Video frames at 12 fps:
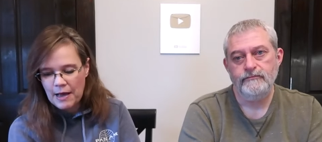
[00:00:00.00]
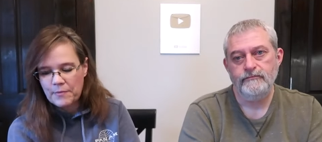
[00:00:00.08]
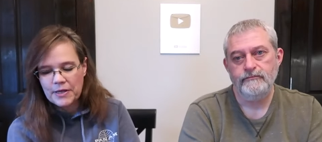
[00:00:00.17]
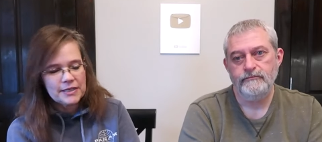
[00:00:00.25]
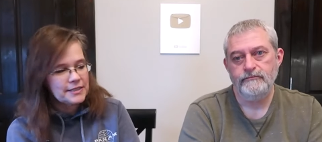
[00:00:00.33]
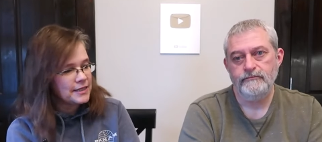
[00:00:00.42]

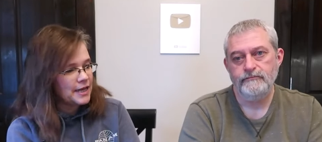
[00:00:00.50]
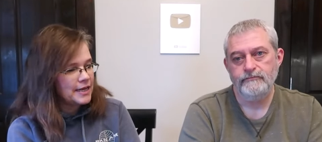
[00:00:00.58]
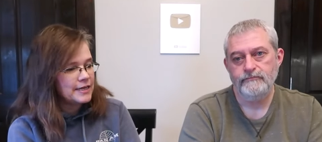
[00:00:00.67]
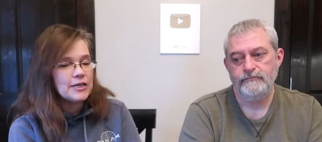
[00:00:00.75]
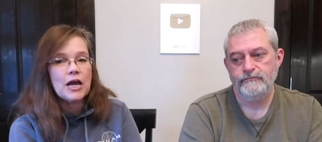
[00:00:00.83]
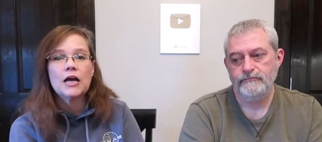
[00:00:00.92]
Speaker 1: I'm gonna
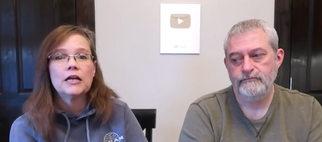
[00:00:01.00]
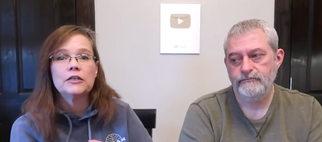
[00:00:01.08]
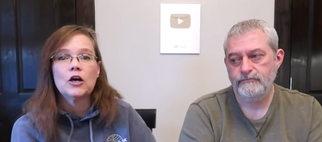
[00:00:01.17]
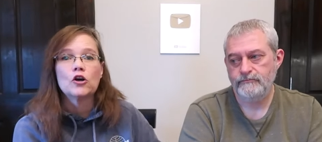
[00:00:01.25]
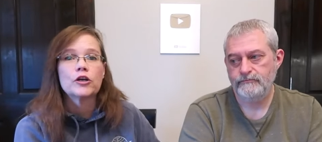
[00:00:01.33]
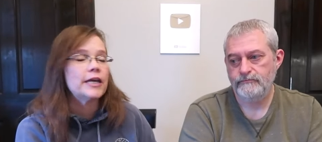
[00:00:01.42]
say
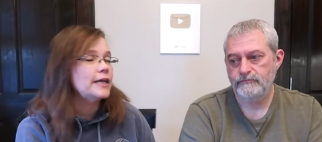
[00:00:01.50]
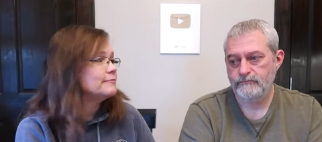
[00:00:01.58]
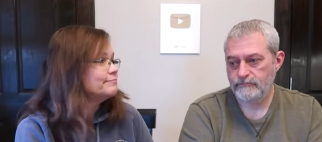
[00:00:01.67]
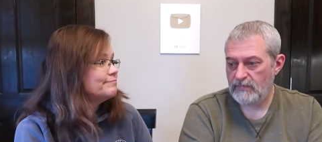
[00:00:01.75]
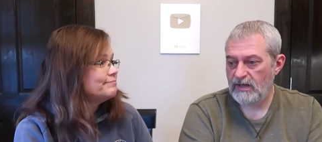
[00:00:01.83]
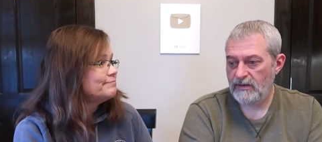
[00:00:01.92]
a
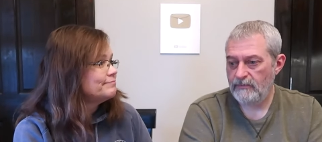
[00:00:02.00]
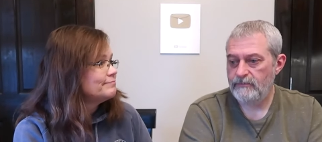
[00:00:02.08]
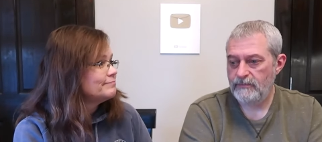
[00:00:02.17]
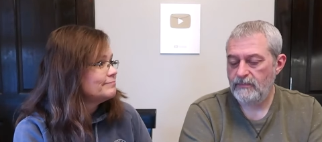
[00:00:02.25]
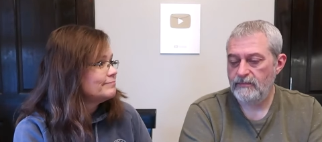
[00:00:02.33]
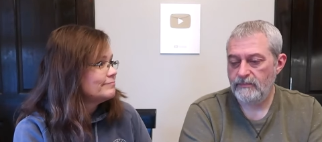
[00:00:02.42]
donkey.
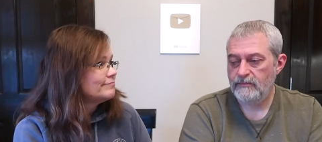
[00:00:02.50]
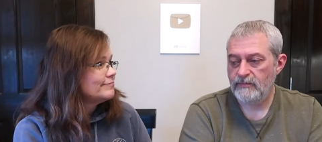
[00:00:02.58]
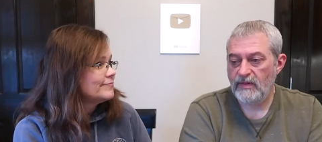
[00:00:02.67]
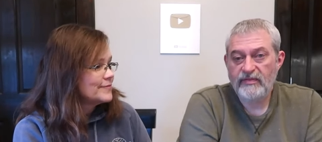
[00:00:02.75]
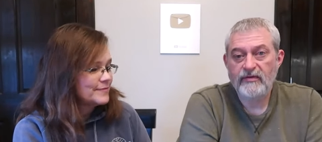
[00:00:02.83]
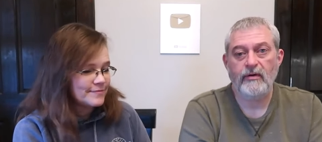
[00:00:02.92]
Yeah.
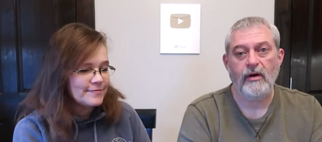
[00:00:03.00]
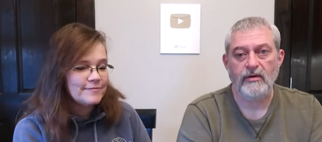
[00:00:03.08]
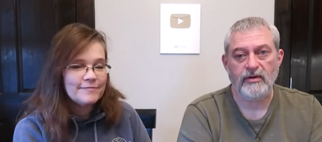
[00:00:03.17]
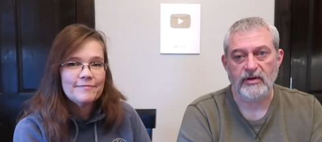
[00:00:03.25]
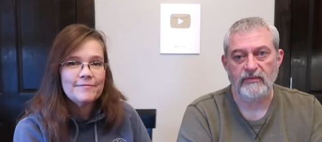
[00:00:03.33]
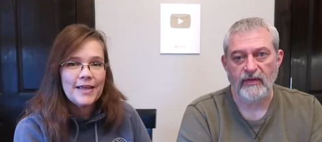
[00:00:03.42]
They're
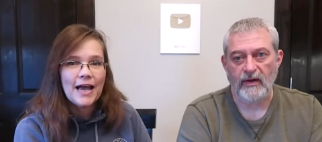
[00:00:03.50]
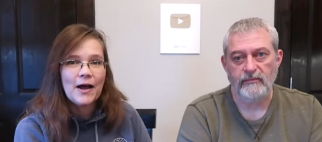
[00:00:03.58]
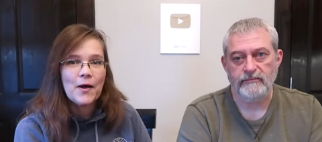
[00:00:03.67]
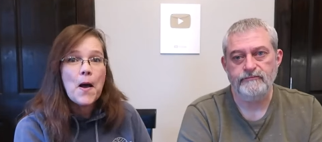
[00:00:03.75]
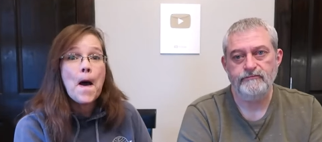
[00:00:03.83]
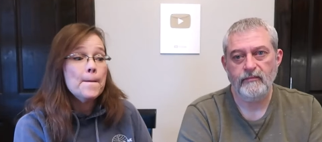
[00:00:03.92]
all good.
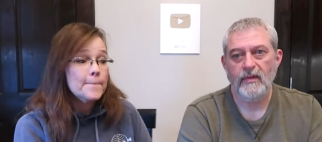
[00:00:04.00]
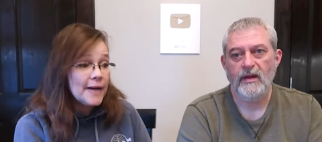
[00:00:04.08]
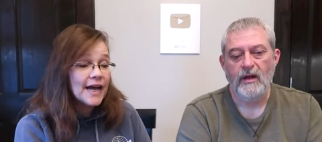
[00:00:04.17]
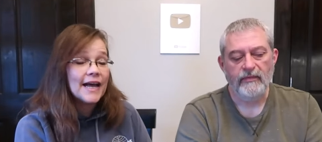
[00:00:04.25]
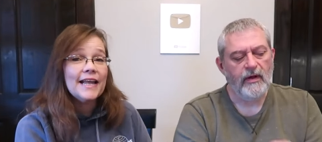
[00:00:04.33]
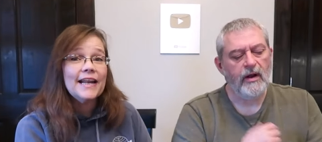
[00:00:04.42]
Yeah.
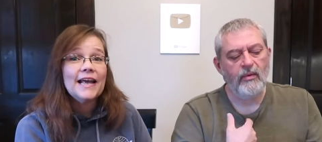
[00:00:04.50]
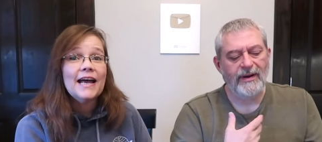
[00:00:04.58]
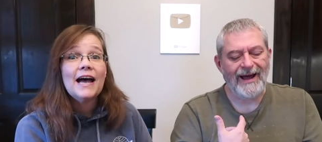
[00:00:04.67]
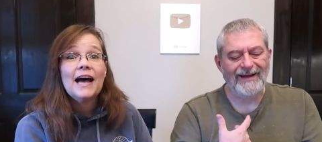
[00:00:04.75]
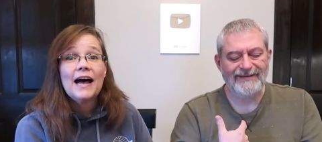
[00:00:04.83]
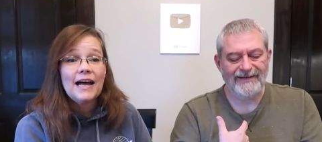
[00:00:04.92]
But the only
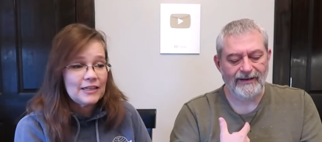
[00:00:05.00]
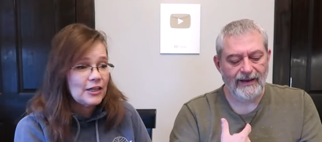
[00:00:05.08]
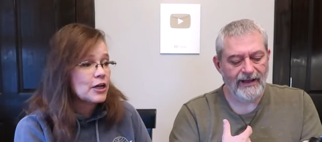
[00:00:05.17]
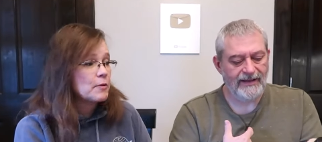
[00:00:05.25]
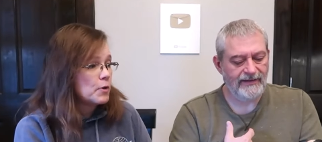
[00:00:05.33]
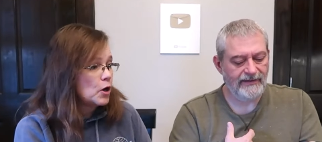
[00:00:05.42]
one I didn't I
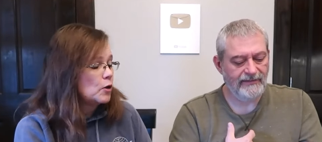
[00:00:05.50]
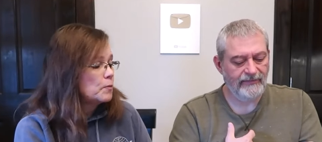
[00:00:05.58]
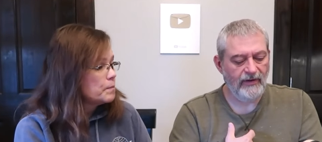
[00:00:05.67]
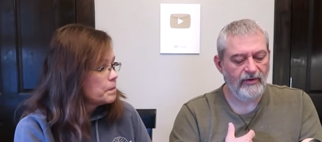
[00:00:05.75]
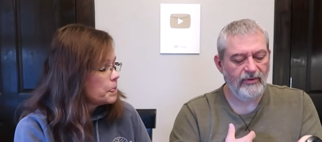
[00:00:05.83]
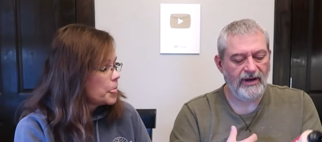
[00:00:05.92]
like,
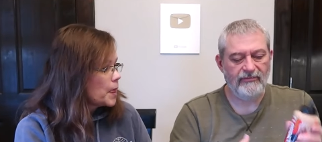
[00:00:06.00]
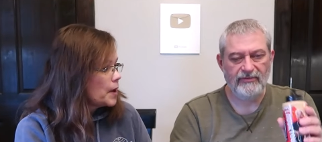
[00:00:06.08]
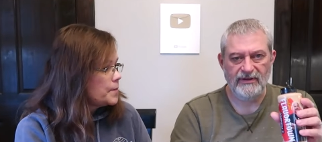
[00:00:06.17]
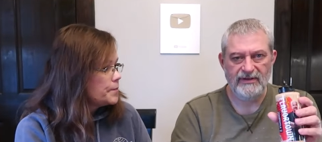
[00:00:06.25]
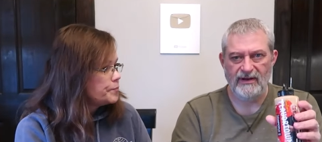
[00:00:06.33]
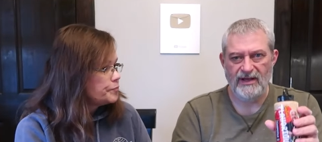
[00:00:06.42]
like the
Speaker 2: only one I
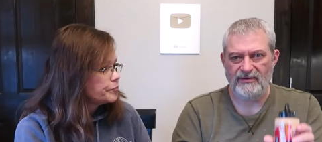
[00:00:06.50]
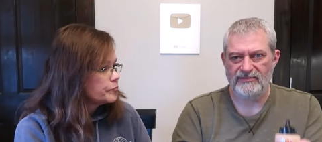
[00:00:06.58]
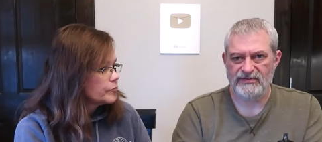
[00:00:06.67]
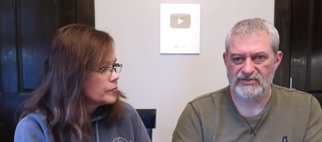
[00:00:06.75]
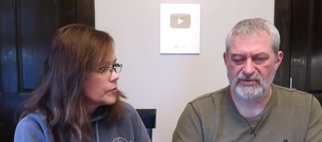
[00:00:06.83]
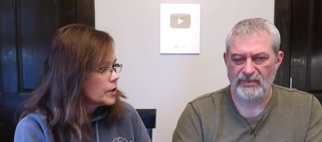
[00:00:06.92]
really didn't
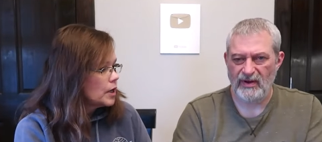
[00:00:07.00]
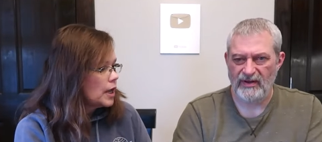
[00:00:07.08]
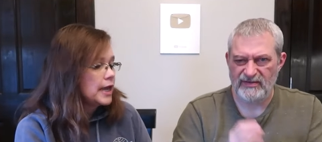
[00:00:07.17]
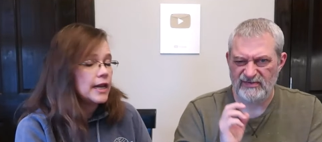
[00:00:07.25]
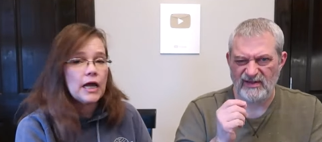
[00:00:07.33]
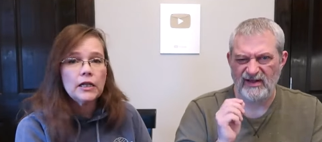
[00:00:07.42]
like was the
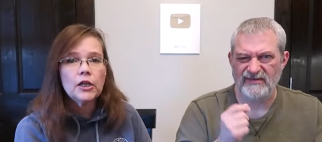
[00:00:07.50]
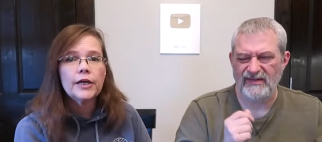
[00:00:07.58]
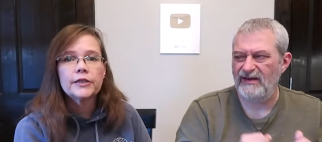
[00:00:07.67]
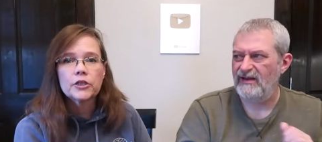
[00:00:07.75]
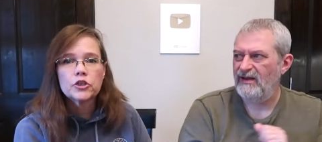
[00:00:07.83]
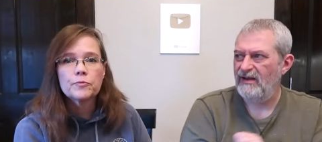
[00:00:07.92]
Chipotle. And I
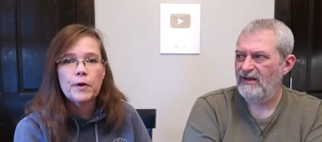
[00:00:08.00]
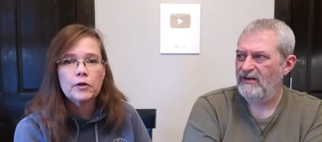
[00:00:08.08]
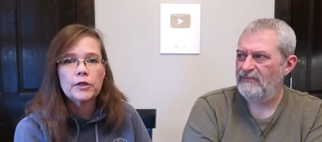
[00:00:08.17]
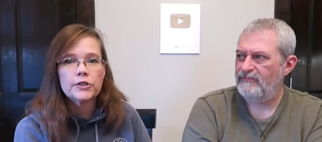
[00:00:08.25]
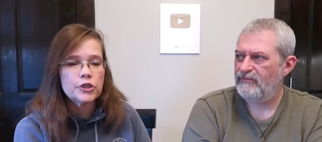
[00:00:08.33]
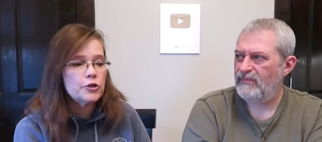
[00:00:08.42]
like
Speaker 1: the
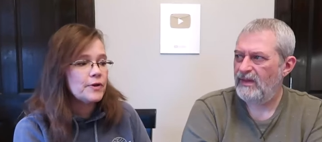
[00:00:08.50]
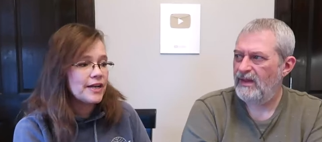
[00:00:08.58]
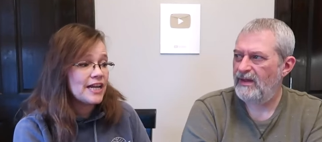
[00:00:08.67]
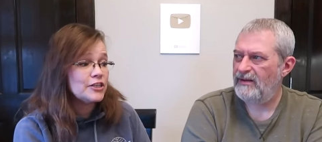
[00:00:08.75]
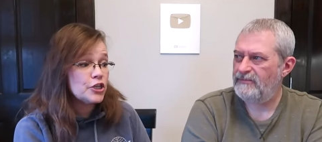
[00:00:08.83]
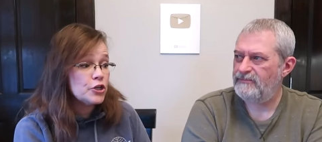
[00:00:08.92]
Chipotle too,
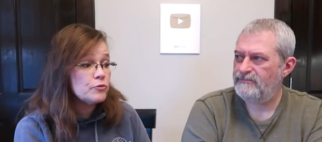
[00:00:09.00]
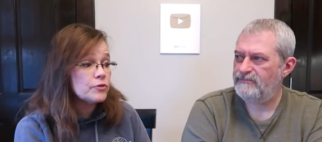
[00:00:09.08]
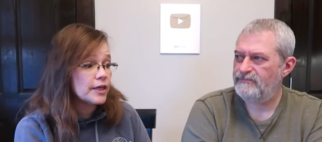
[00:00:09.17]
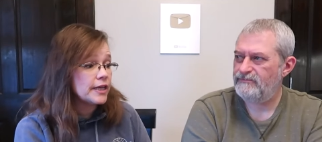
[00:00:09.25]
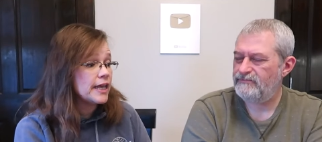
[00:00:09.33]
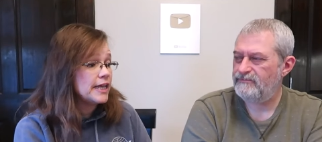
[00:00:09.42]
and I
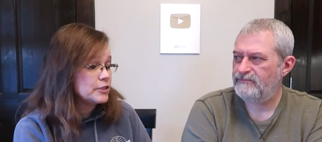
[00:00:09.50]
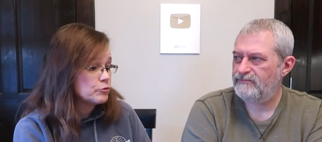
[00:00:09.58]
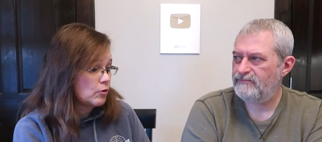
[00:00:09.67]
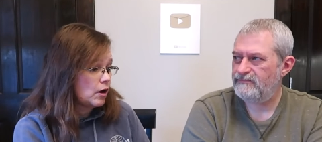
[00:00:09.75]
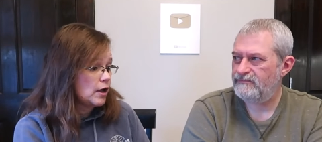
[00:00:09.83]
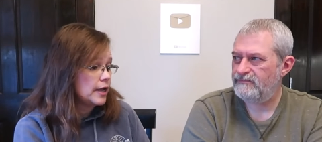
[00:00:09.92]
do think
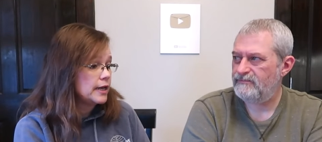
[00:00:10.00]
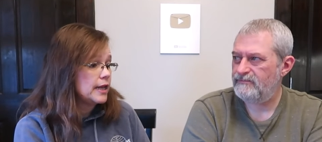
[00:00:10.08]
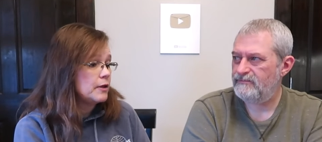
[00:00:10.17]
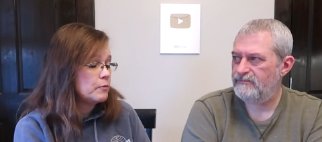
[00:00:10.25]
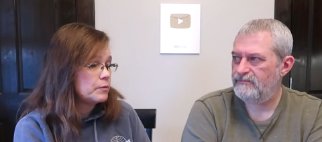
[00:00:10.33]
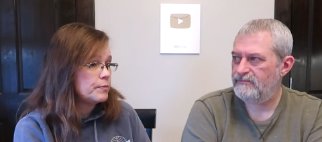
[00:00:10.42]
he's
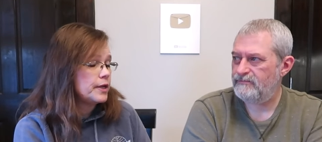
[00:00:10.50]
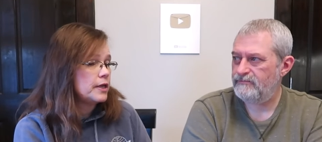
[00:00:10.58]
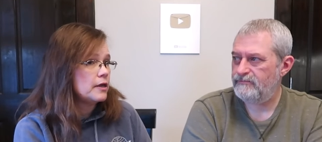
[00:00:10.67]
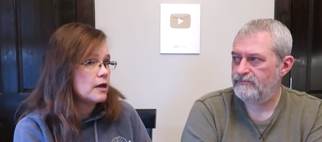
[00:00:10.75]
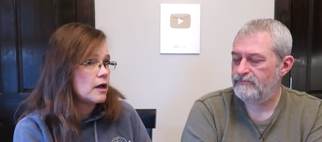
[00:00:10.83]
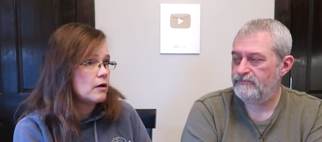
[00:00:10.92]
right. It would
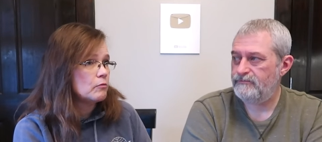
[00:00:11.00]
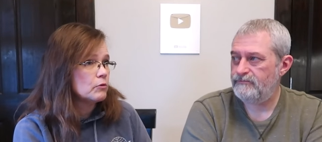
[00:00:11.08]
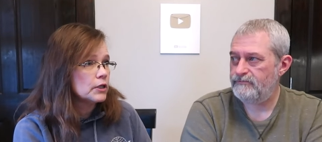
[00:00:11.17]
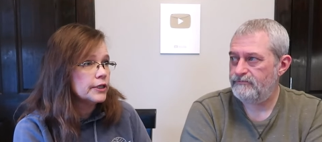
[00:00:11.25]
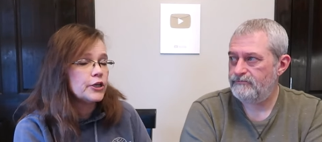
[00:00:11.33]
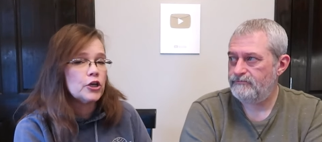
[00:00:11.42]
be uh, really